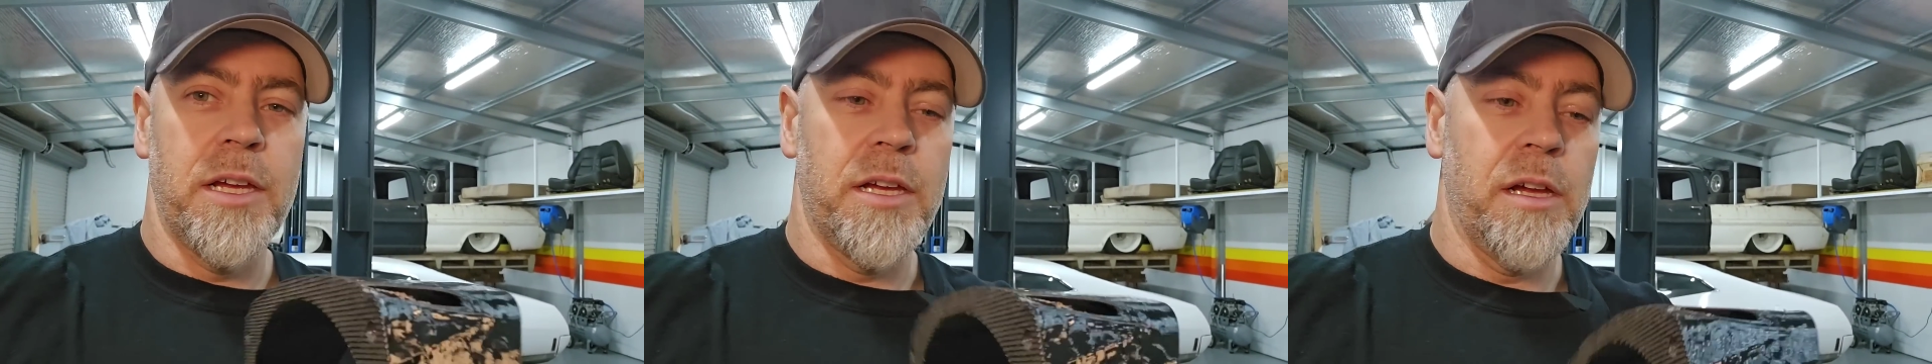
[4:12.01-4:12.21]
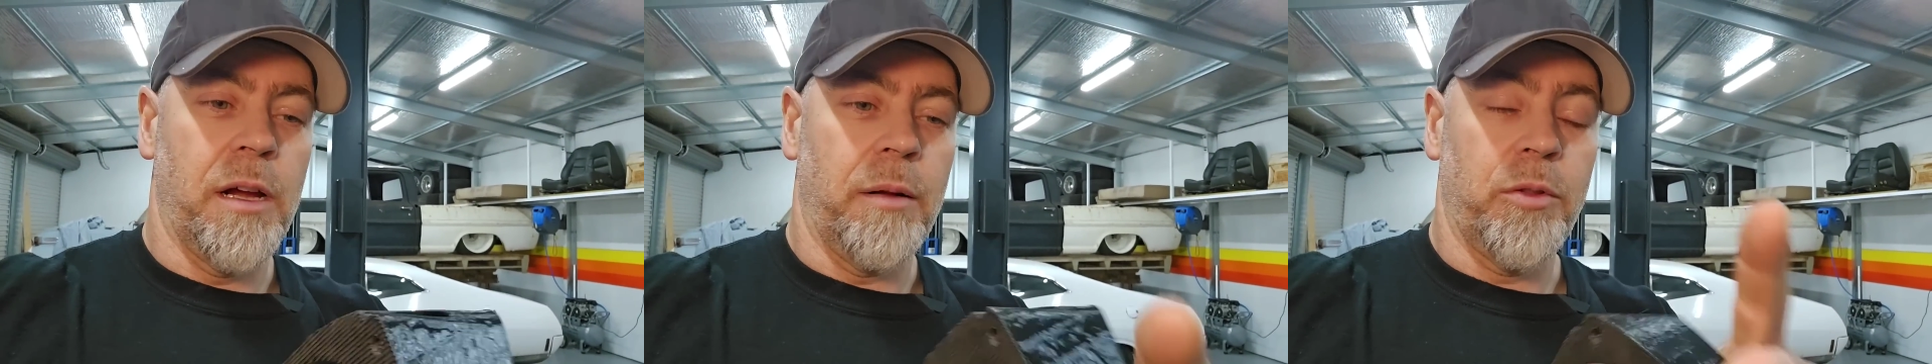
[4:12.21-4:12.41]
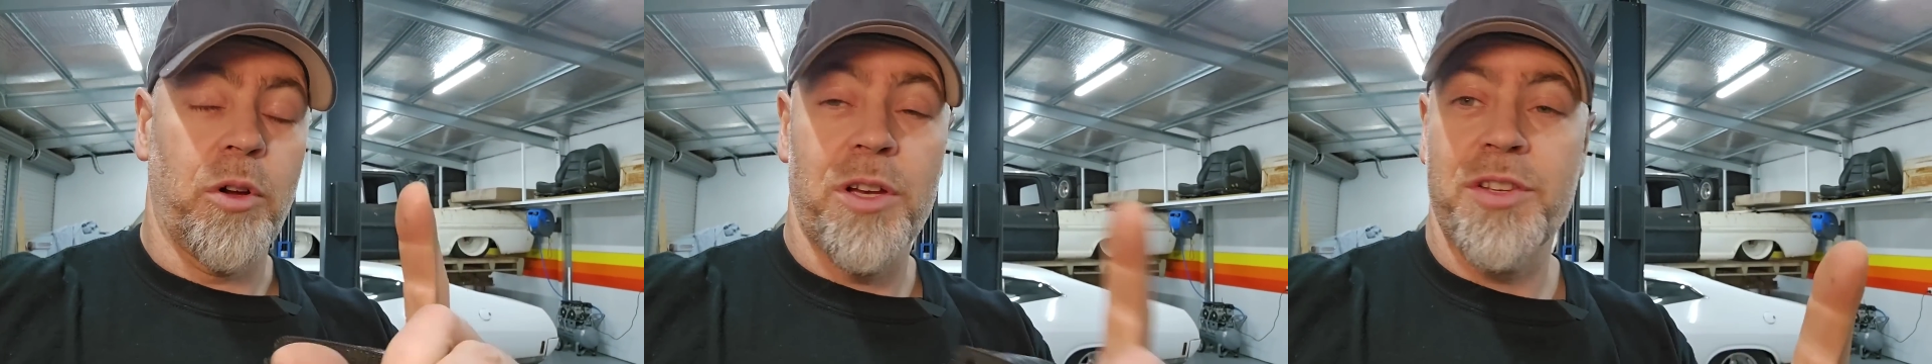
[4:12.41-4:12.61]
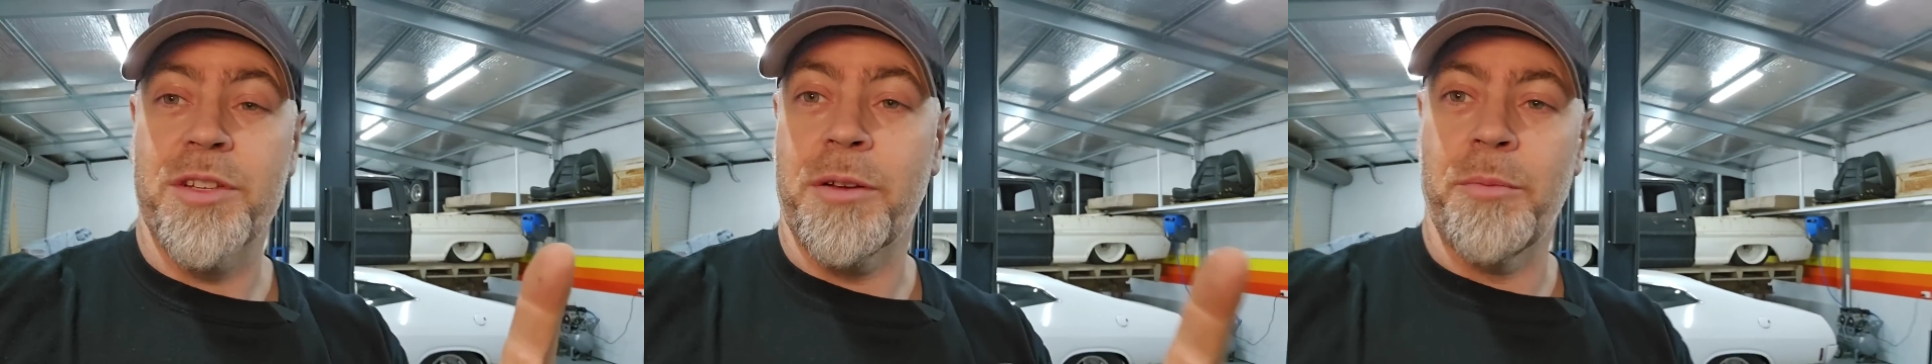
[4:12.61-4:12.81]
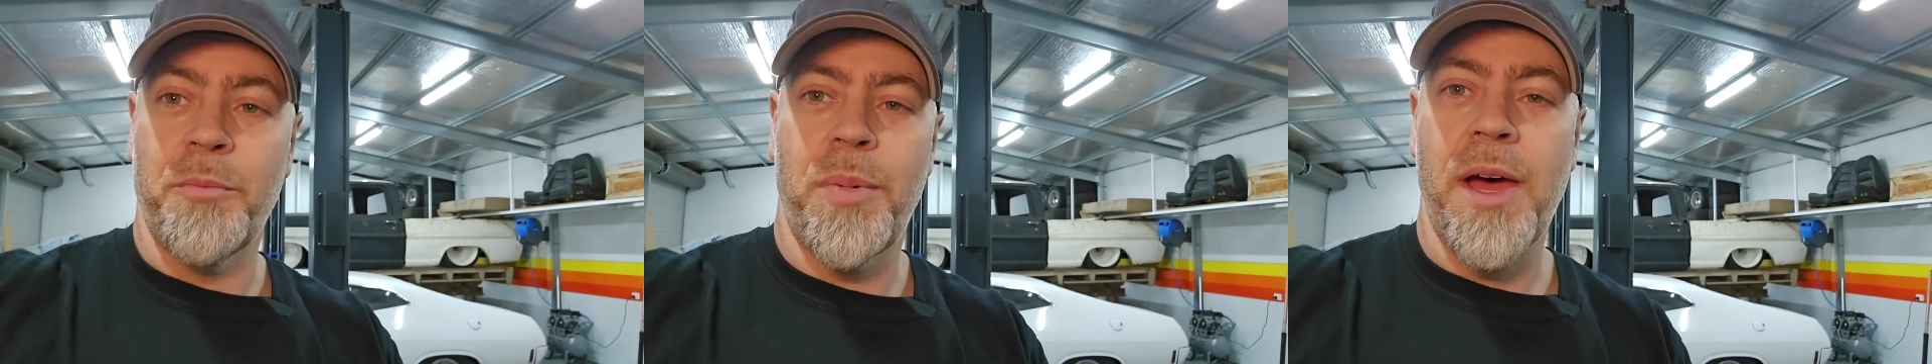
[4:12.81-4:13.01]
nice
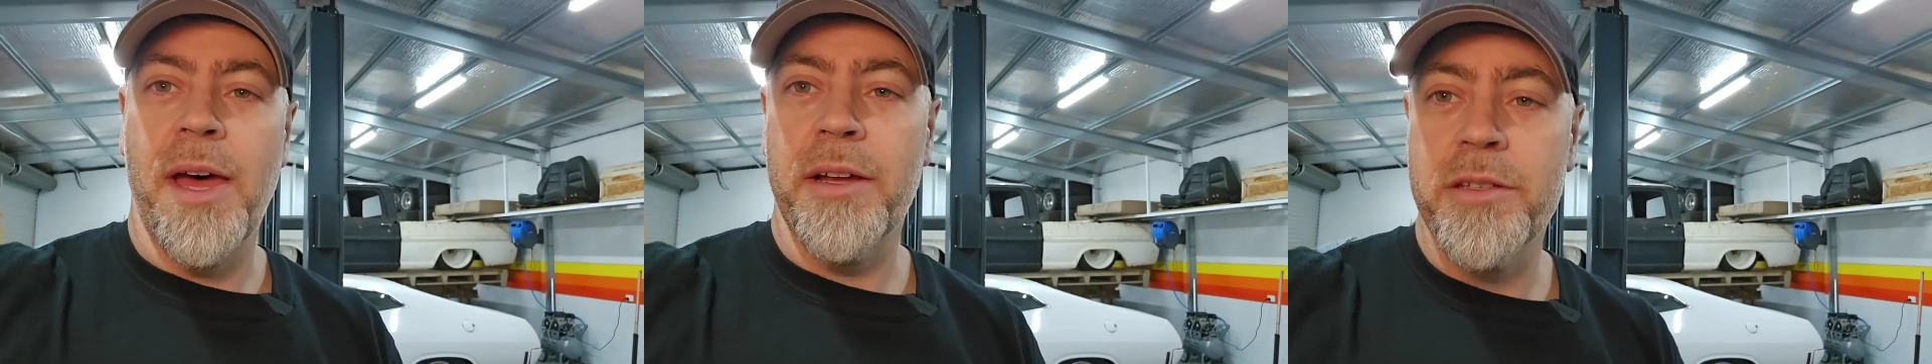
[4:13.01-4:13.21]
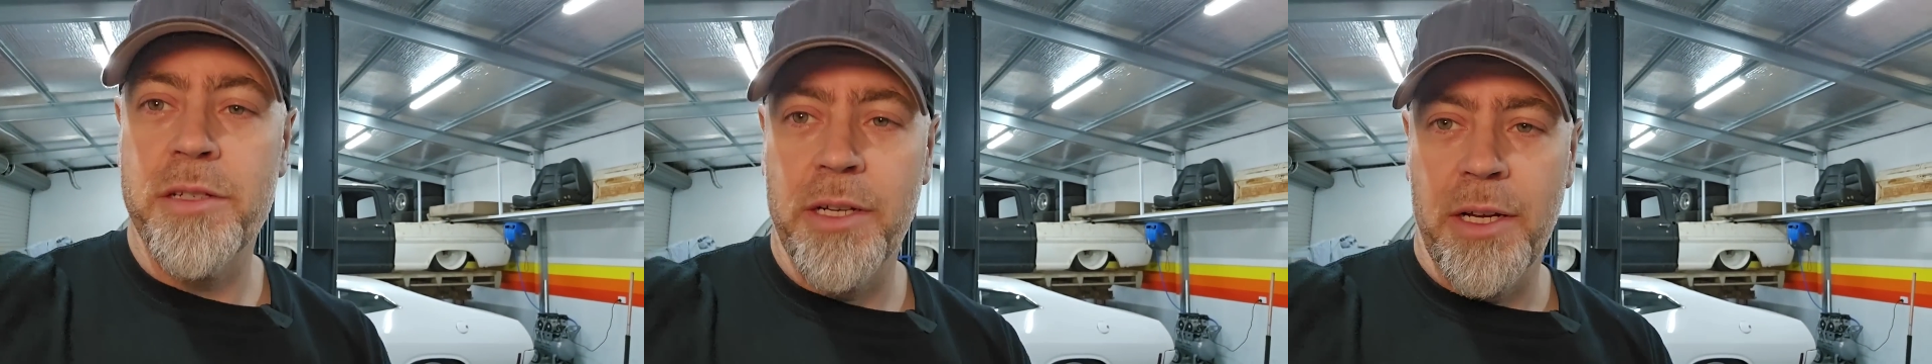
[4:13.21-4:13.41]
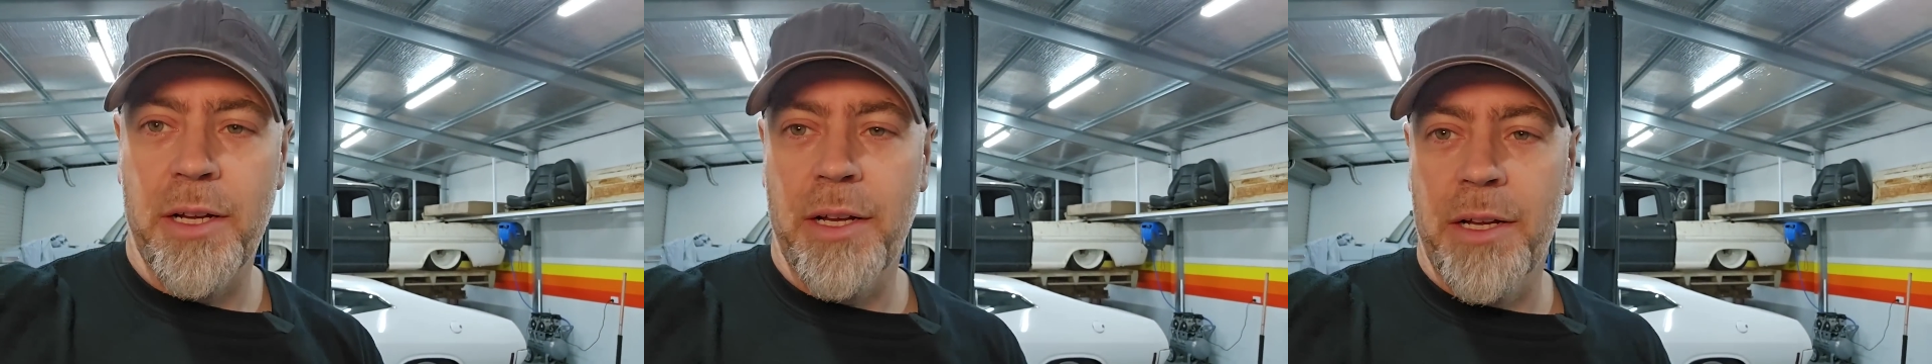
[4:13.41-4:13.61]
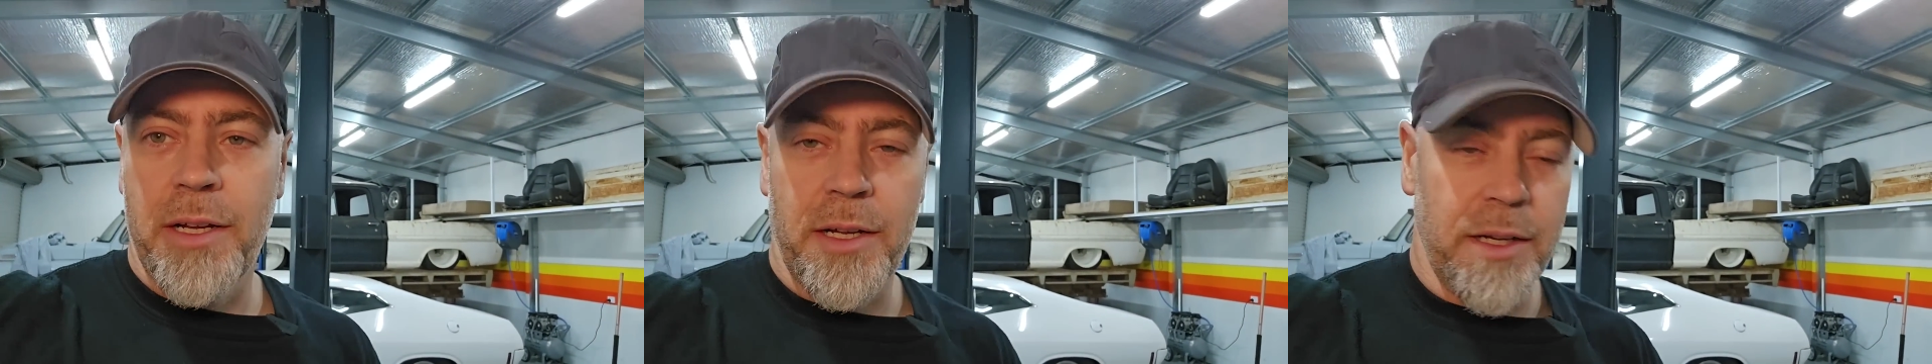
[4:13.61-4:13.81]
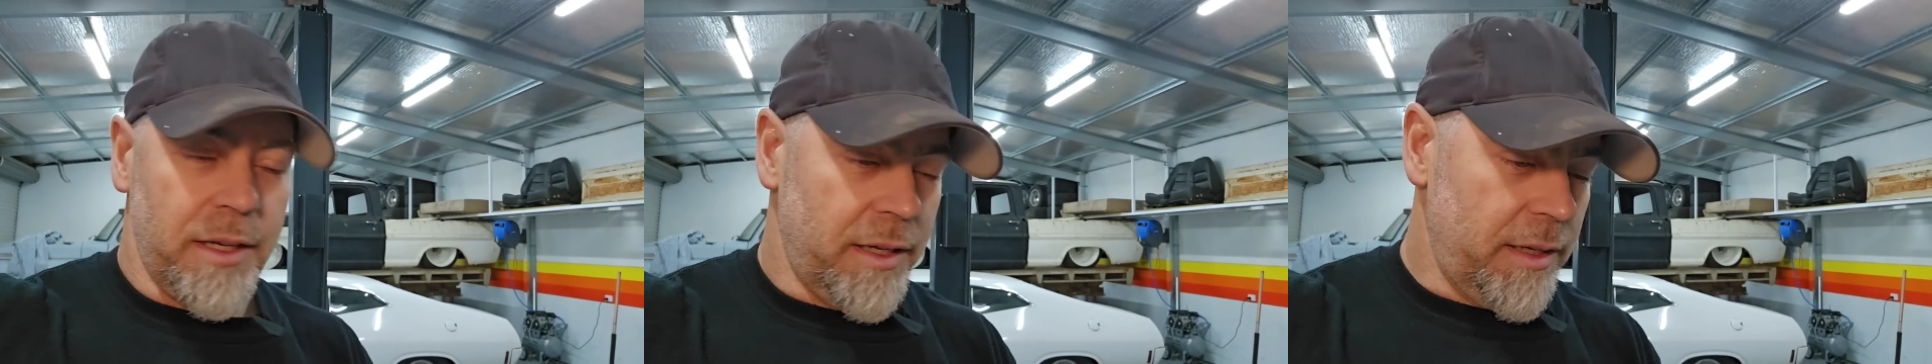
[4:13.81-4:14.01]
and compact.
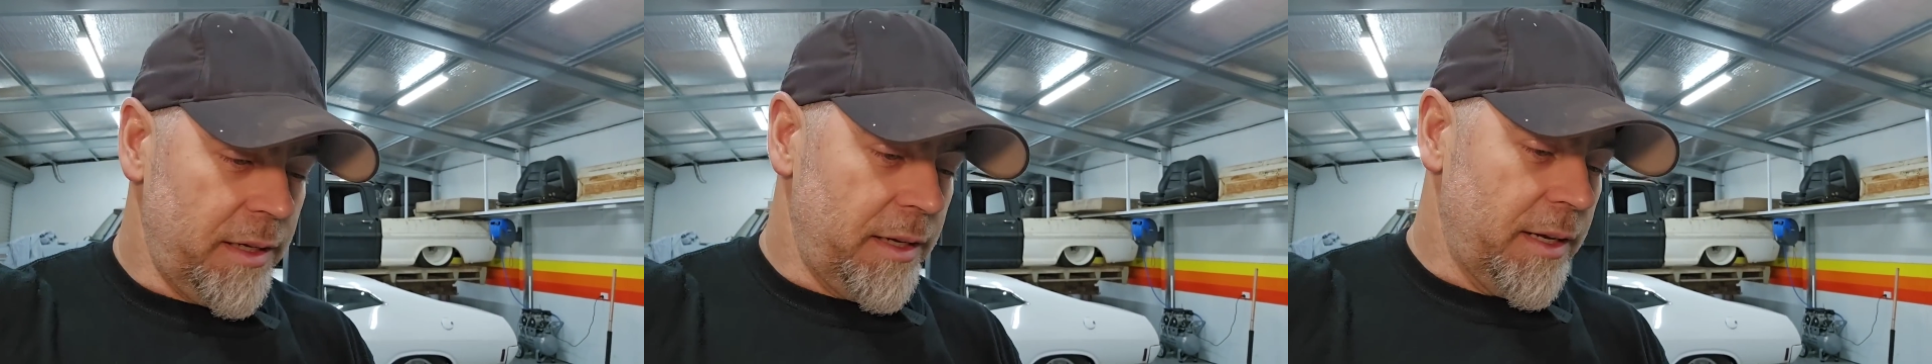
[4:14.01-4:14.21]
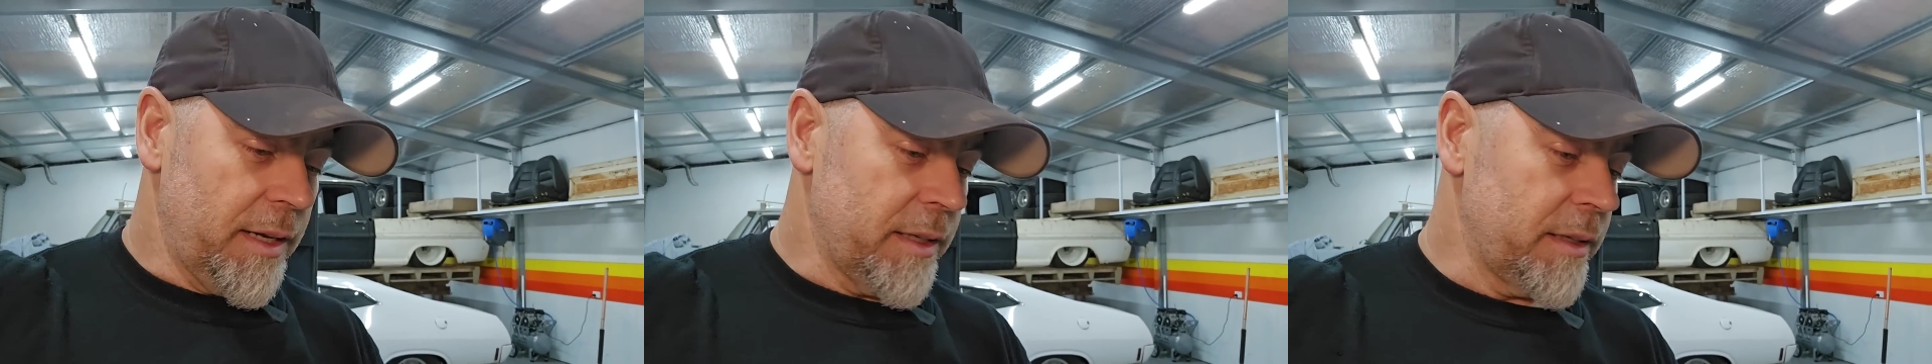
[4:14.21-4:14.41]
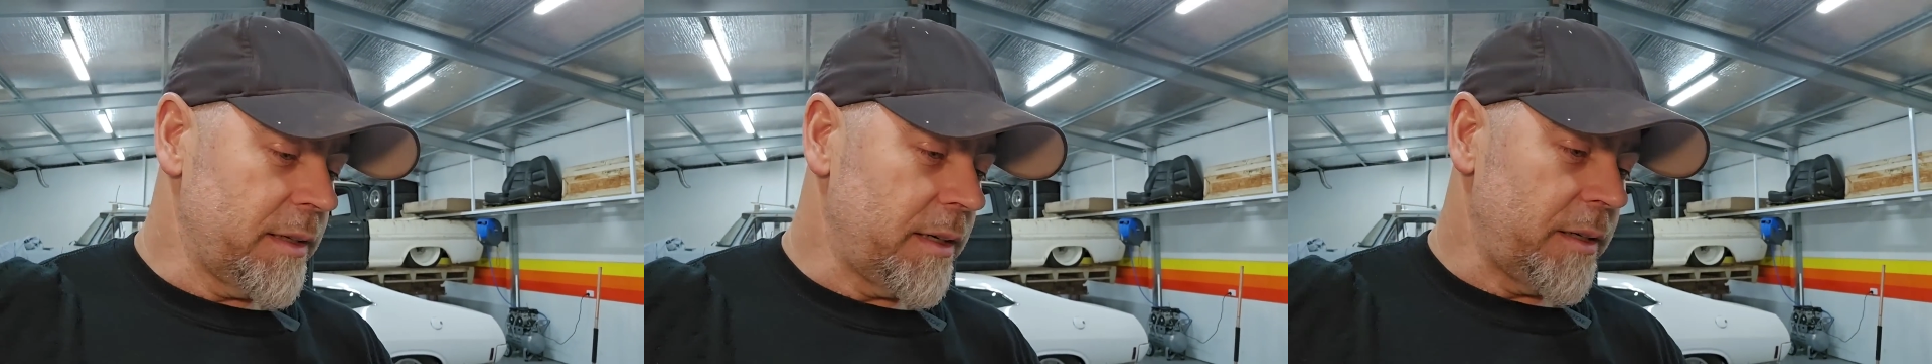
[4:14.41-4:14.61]
And